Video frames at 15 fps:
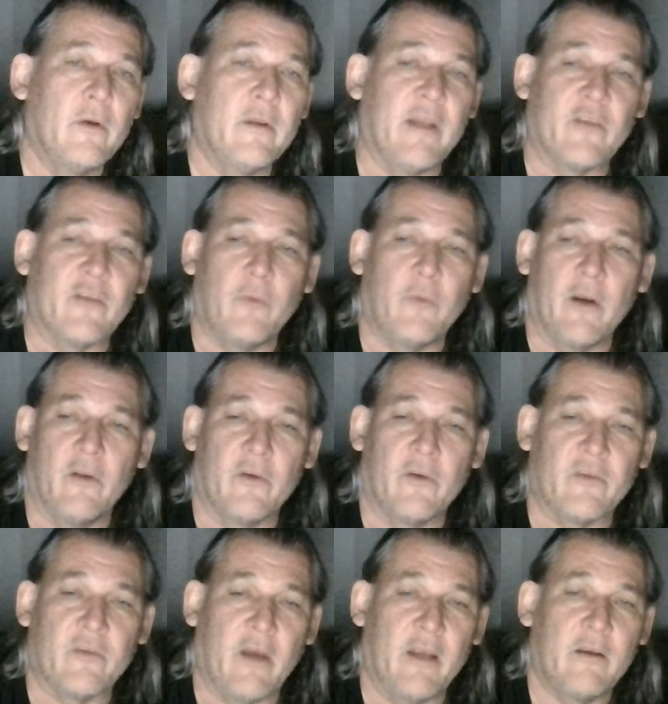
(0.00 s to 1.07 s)
That's what it
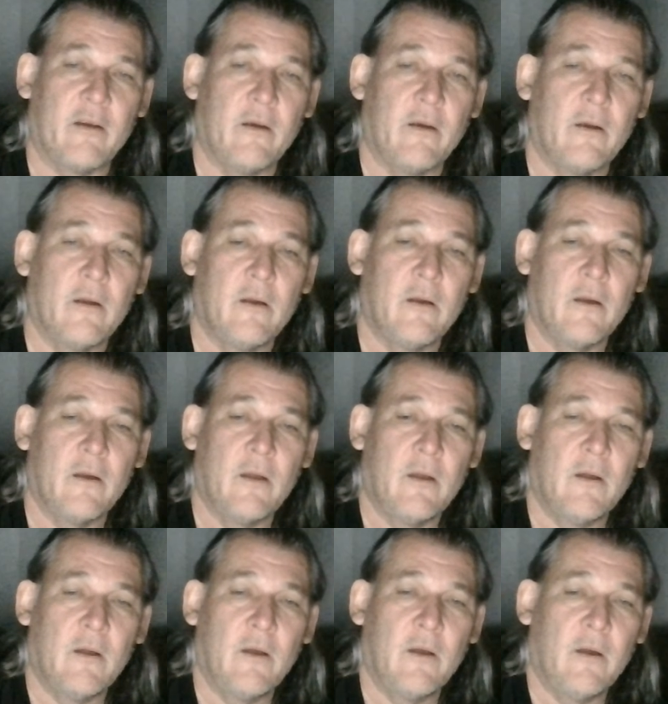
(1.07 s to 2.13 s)
looks like.
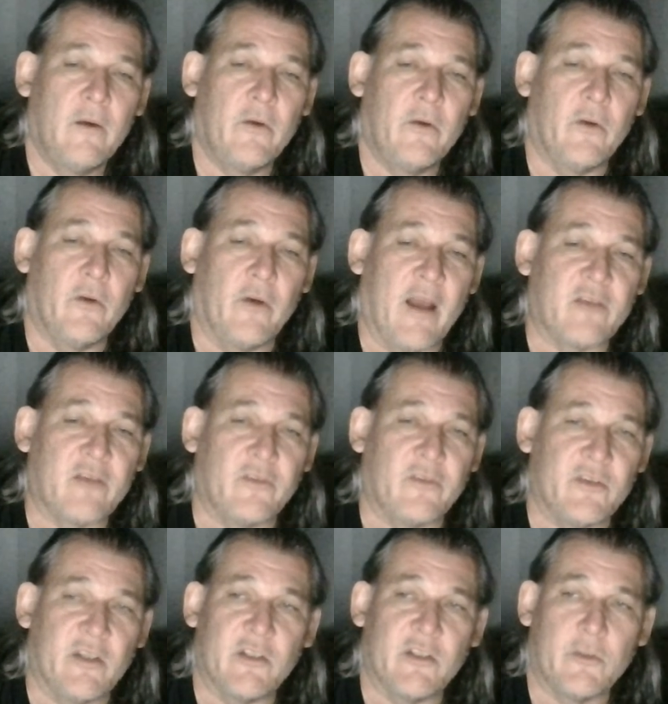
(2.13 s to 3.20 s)
It actually
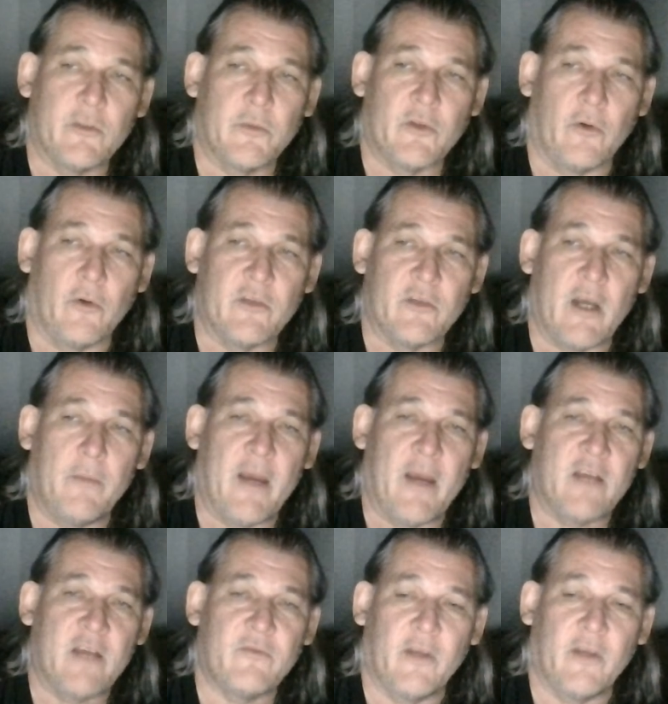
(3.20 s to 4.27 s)
sends the results out,
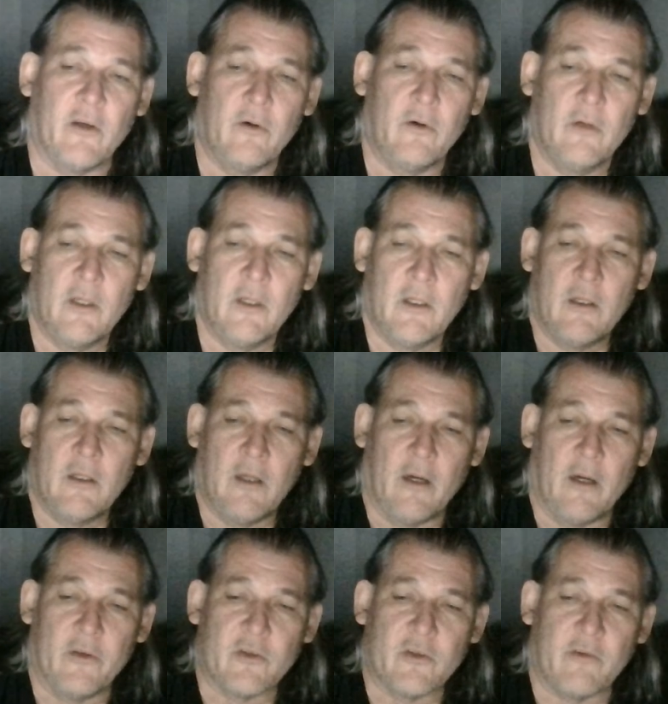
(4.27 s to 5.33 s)
pass, fail.
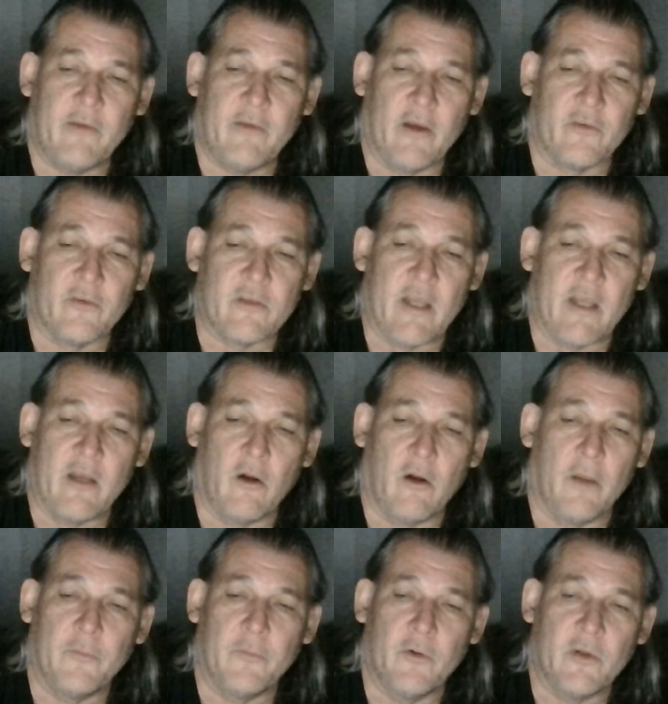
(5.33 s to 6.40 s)
There's a failed state.
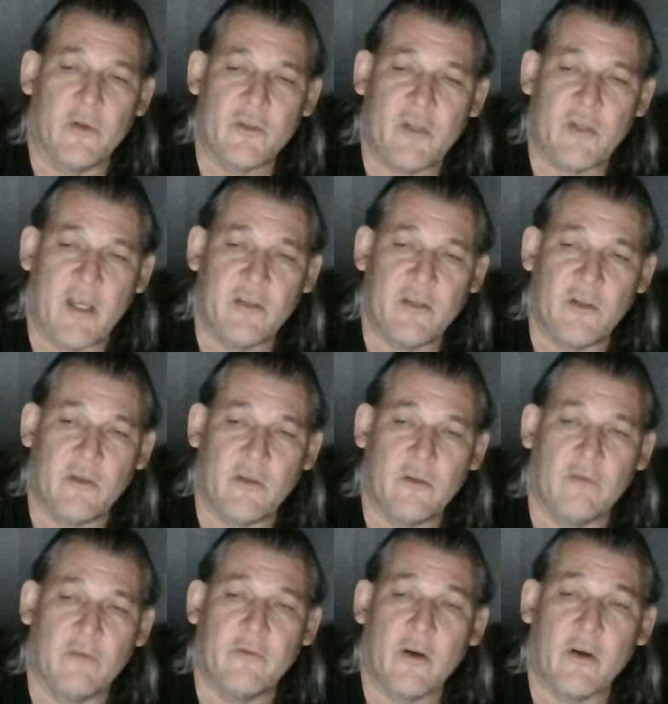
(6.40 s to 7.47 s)
All I'm doing is changing
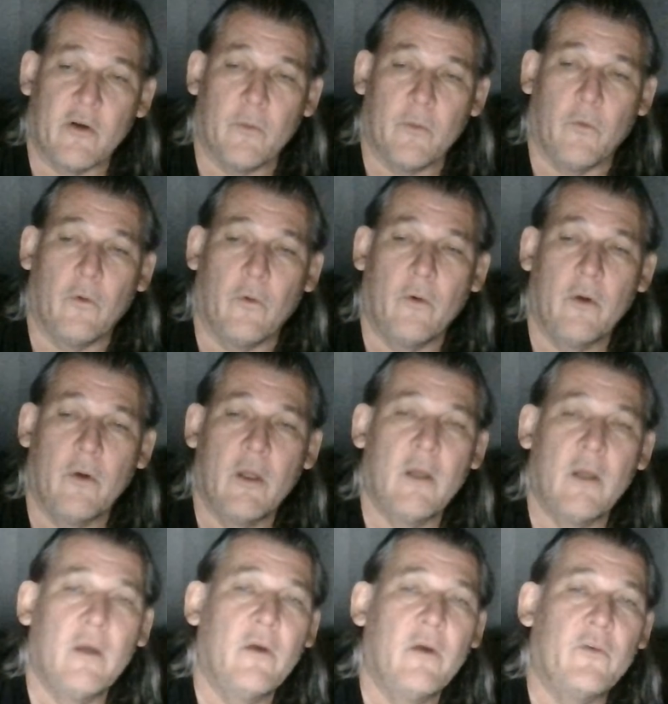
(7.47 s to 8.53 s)
the variable
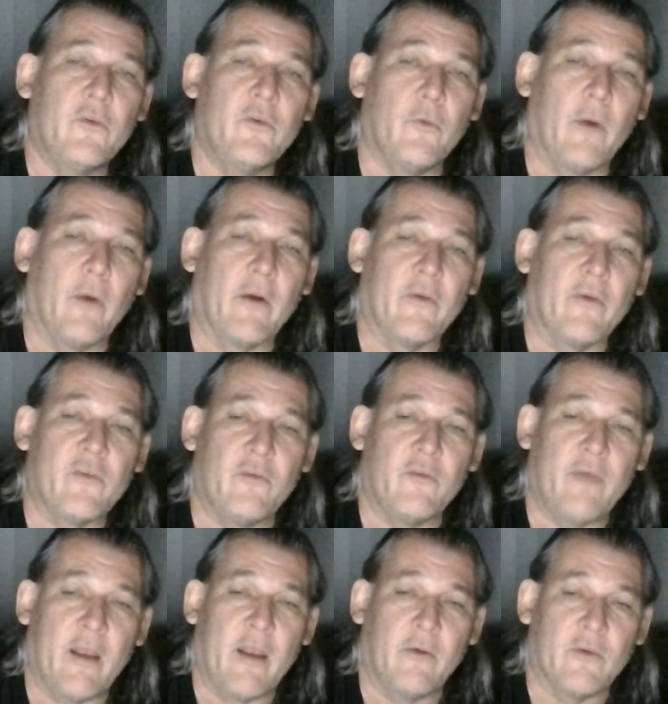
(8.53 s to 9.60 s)
to where it's a
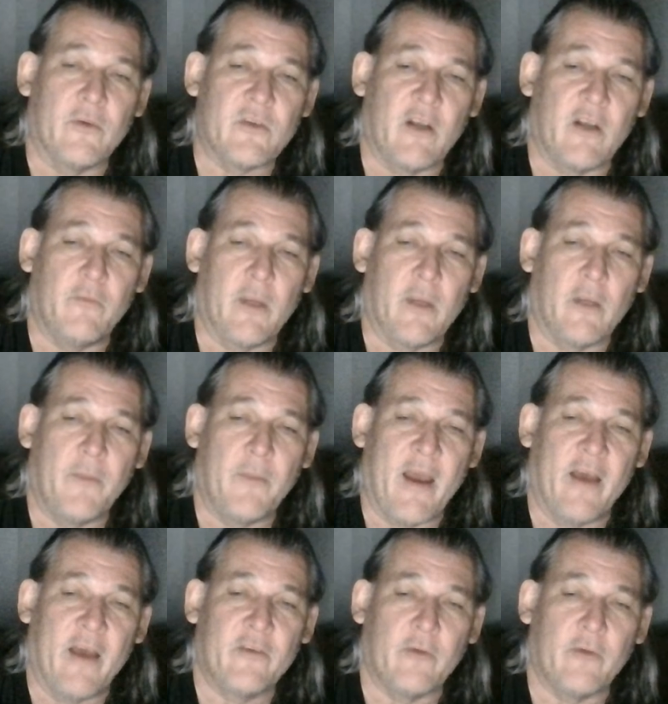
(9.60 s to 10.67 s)
fail instead of being a
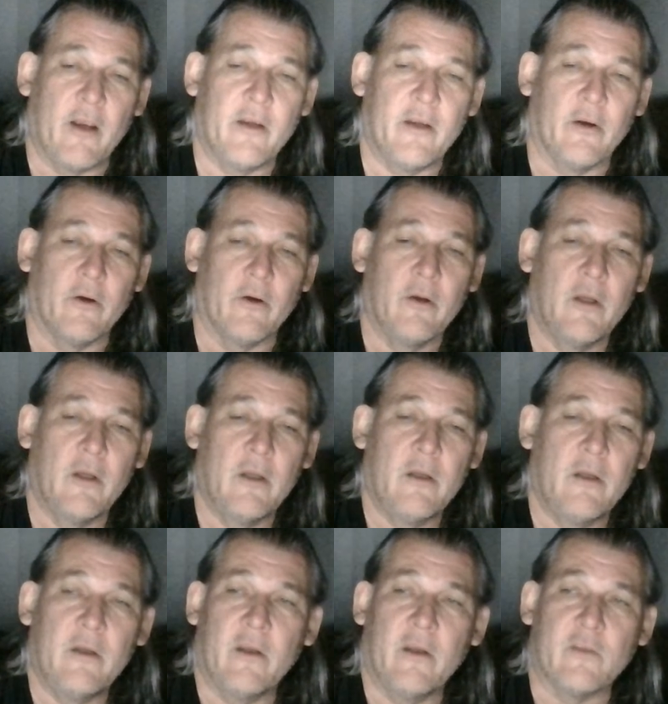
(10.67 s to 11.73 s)
pass right here.
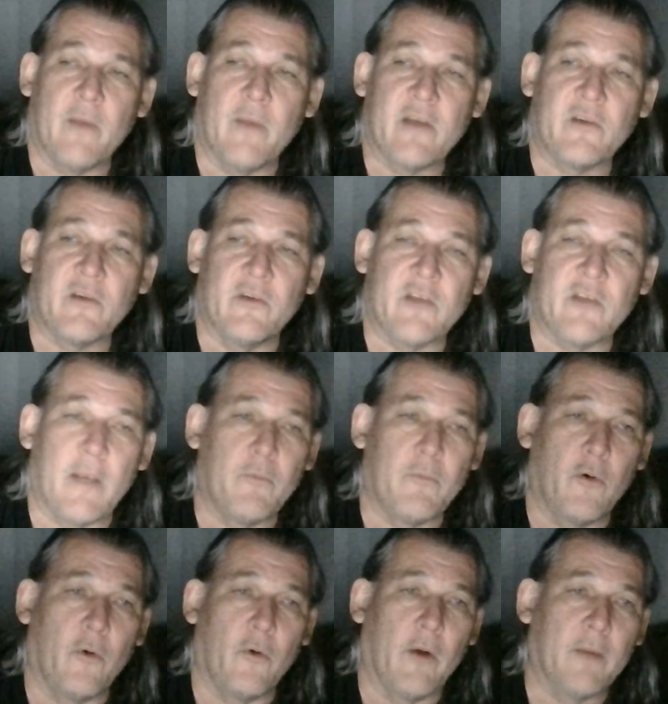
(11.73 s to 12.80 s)
It's basically the same
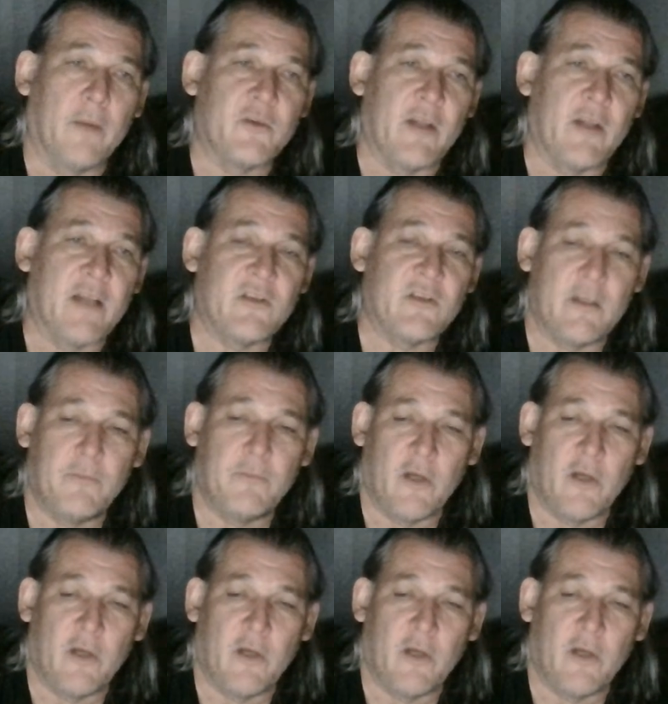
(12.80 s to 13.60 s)
program. So that's C++.